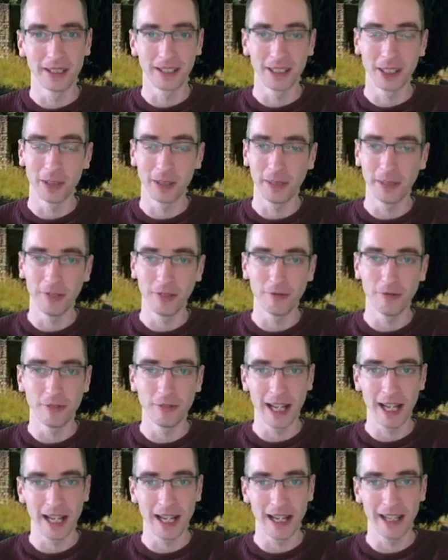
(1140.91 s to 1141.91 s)
going to be
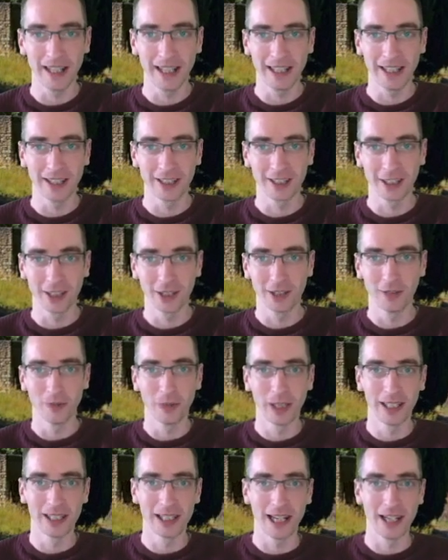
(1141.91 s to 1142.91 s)
rare in certain
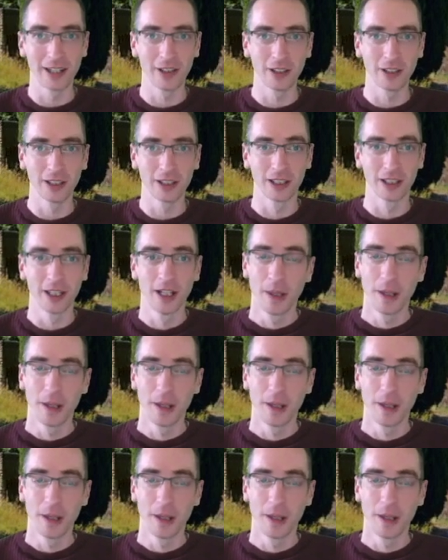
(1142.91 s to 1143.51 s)
wind angles,